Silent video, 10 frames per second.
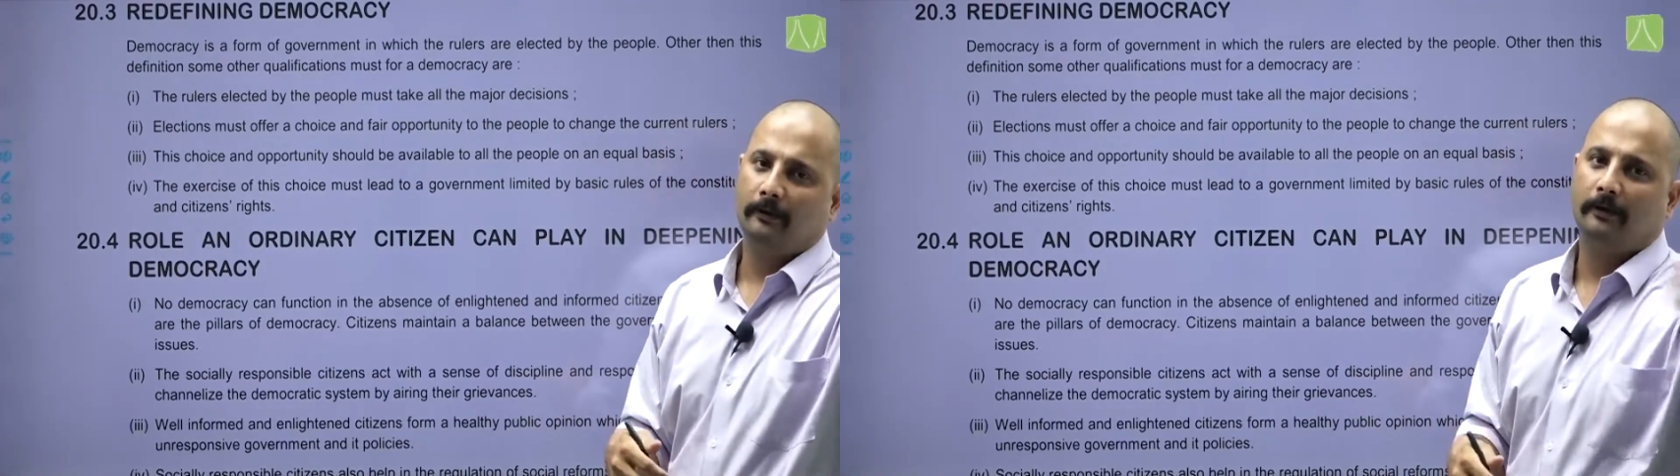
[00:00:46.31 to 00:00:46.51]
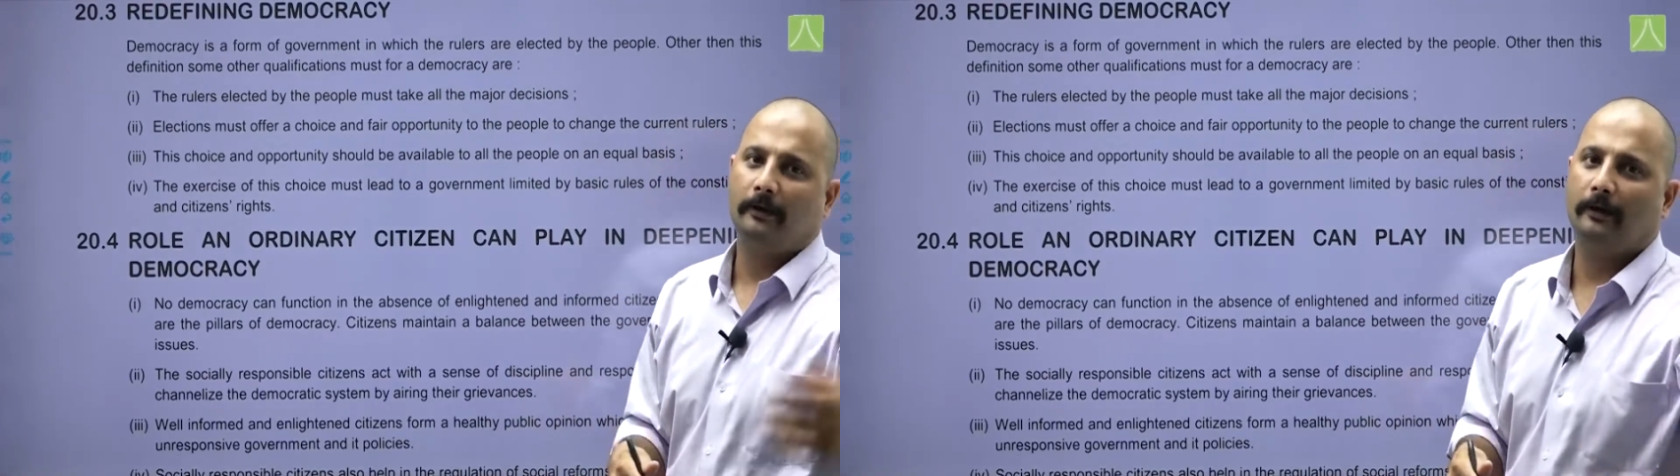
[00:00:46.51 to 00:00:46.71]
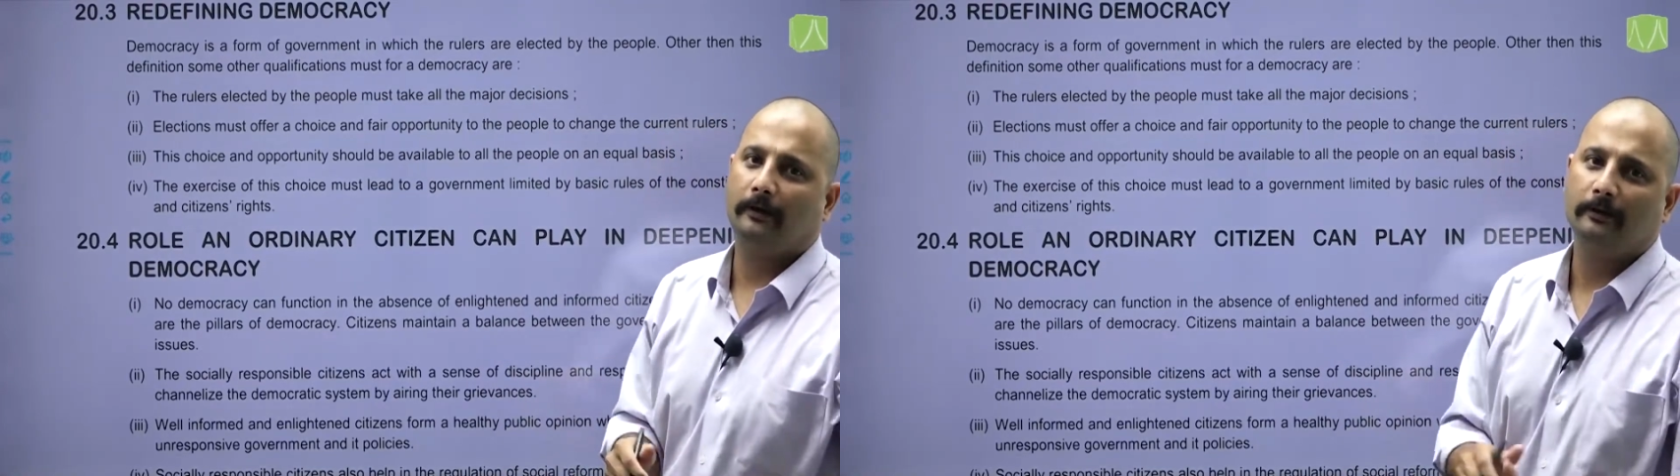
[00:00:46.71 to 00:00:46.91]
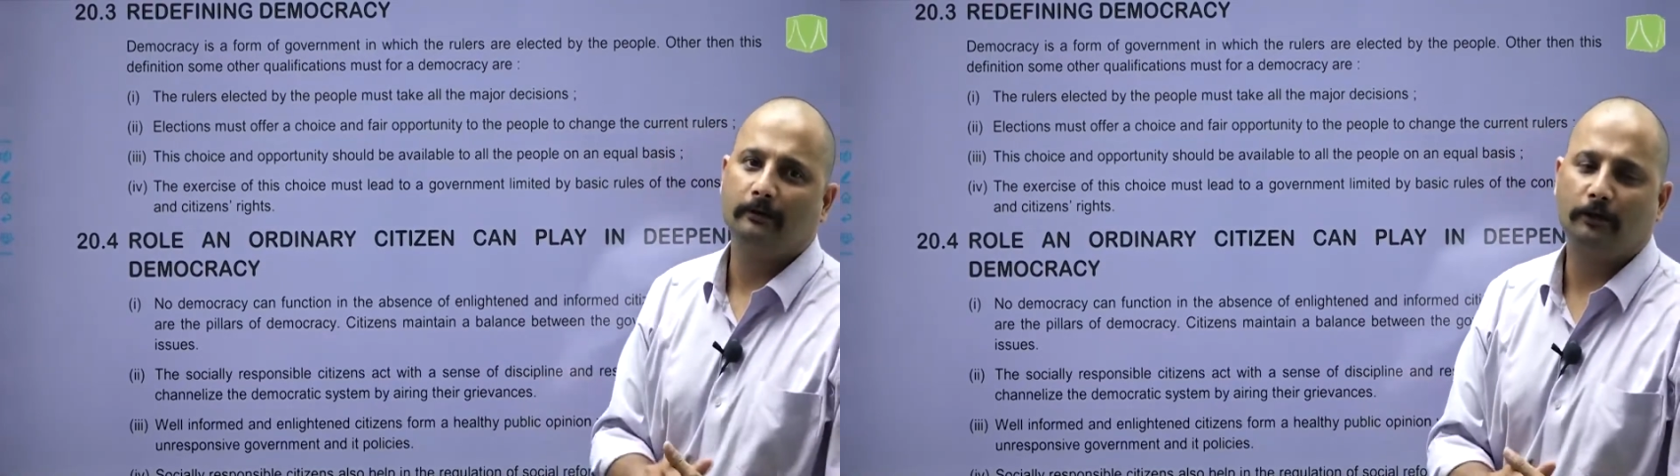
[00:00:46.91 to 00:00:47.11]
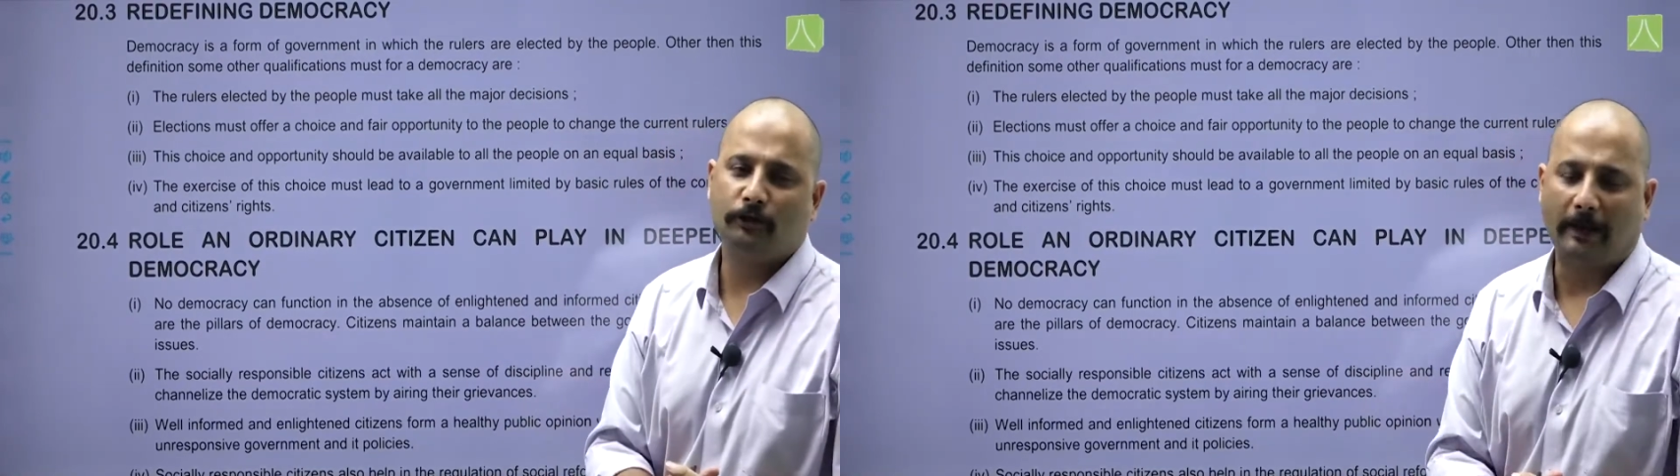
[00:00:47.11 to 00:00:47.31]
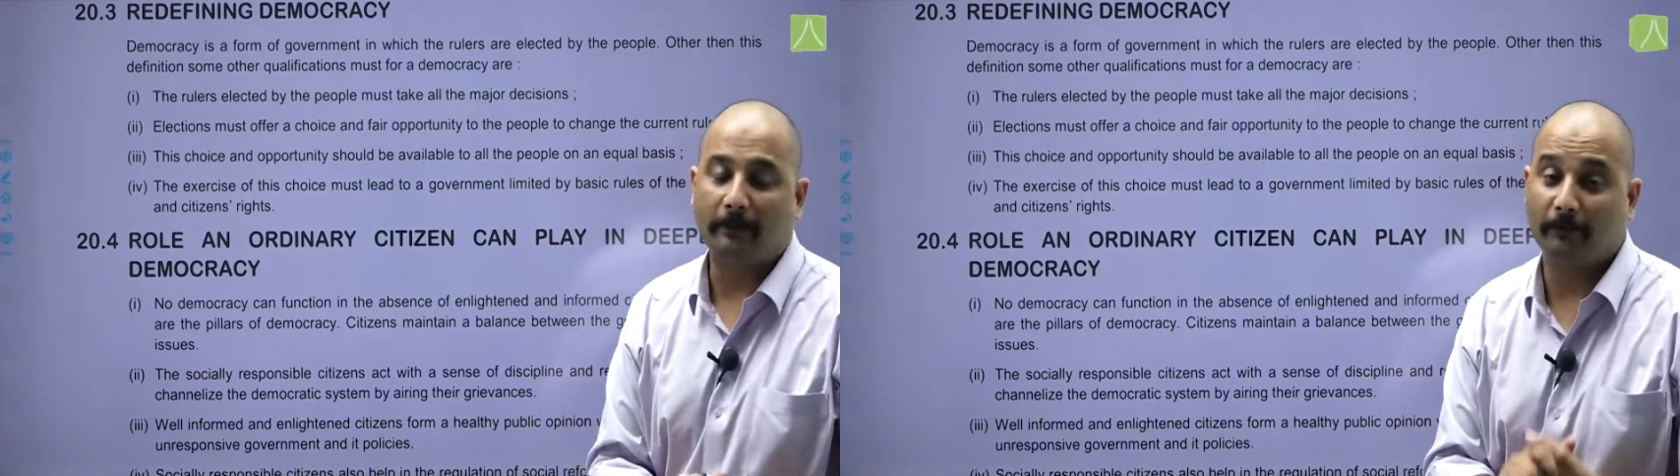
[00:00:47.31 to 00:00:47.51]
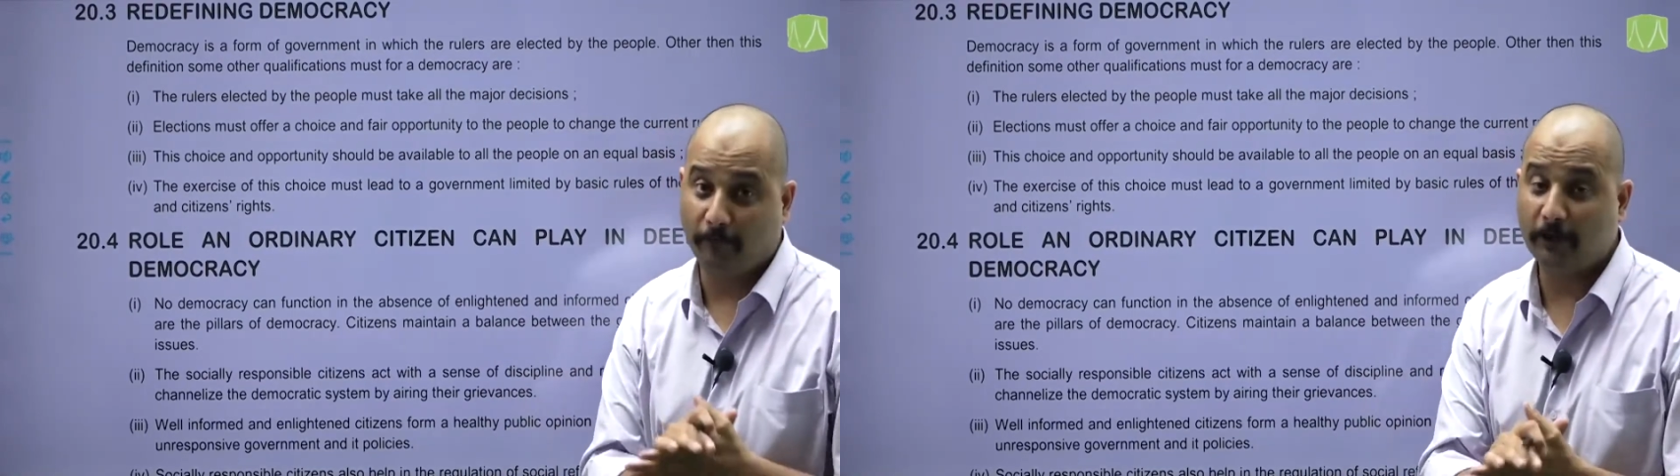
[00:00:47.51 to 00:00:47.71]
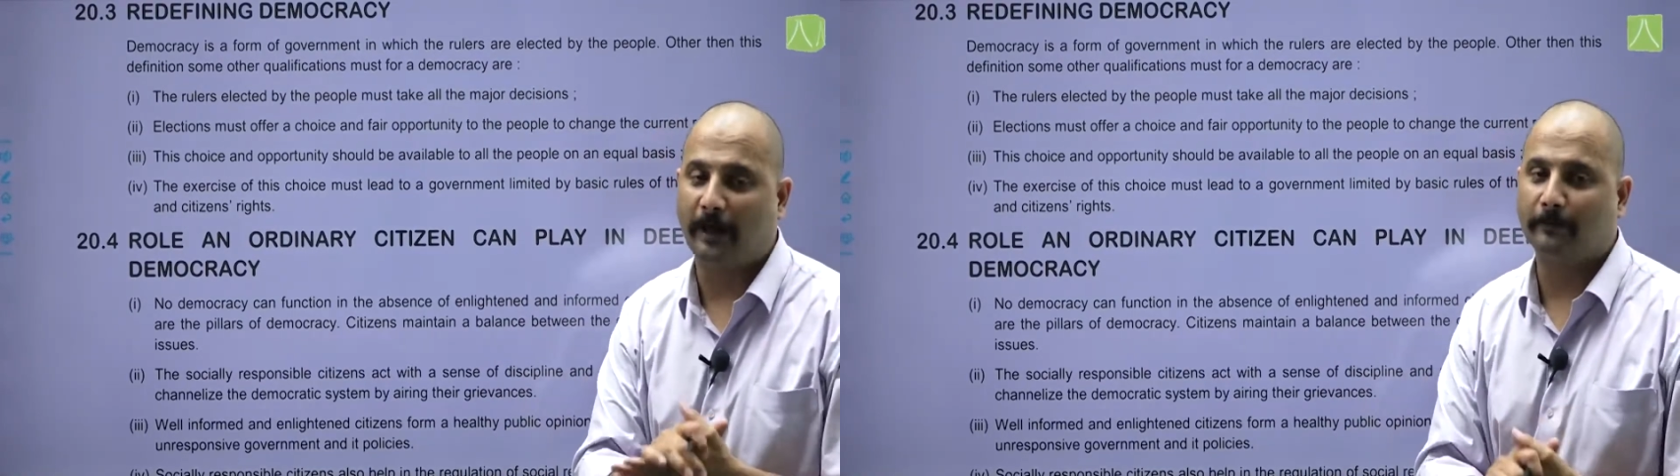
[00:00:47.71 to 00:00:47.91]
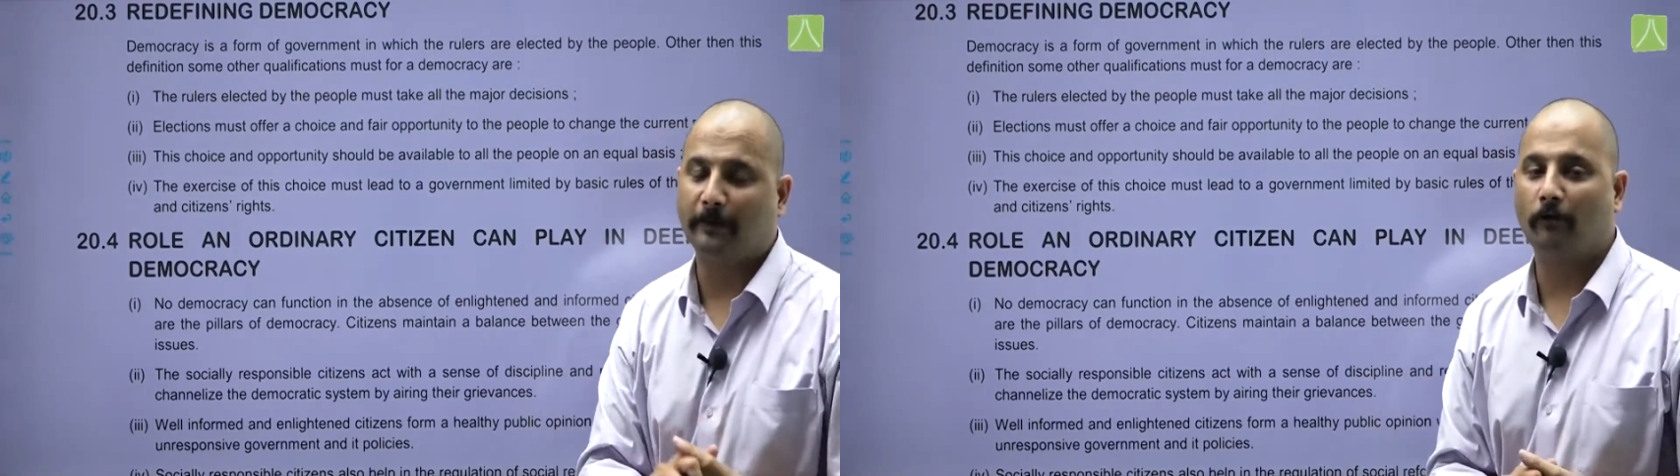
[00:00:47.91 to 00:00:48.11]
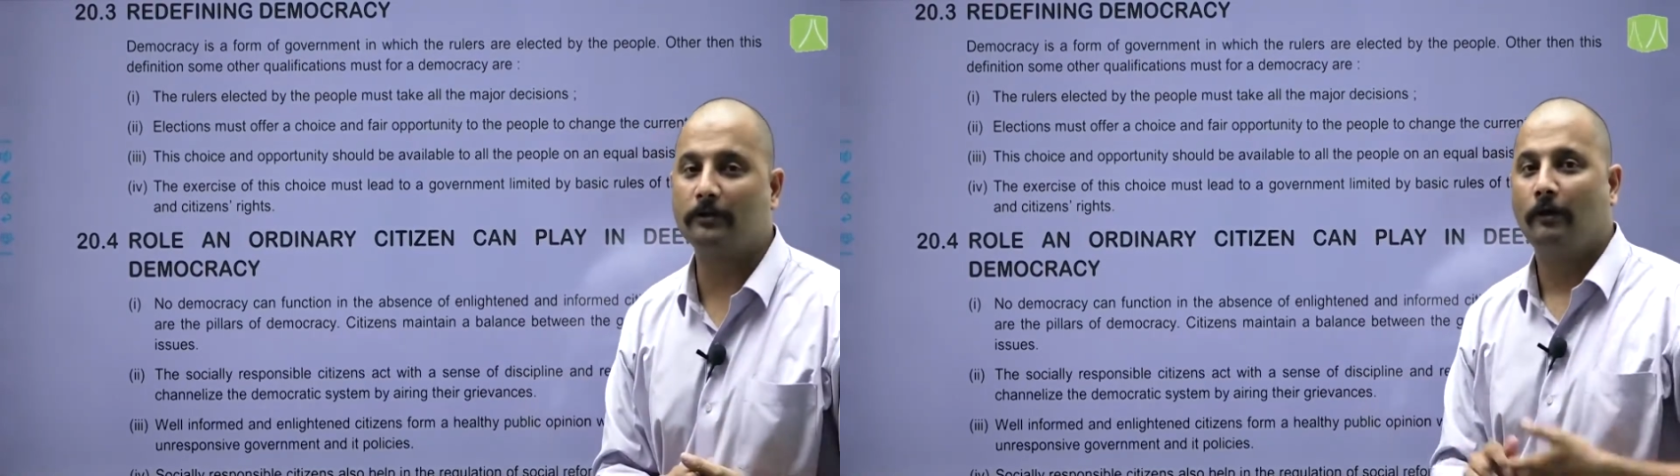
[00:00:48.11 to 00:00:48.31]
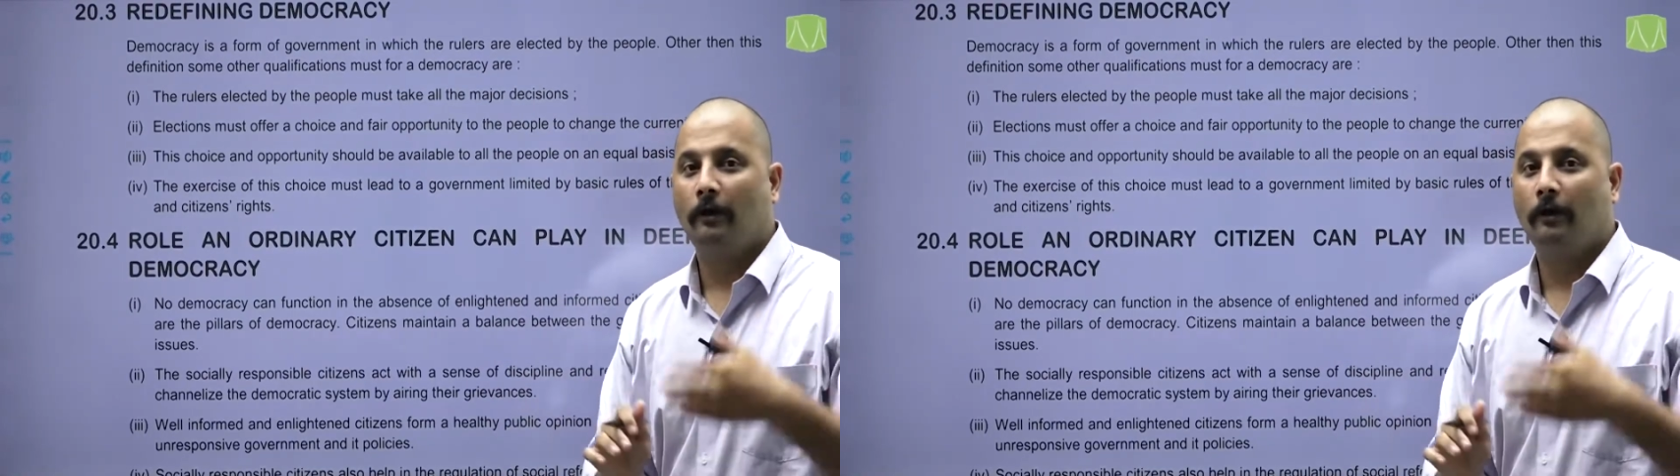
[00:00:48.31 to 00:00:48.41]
the first chapter was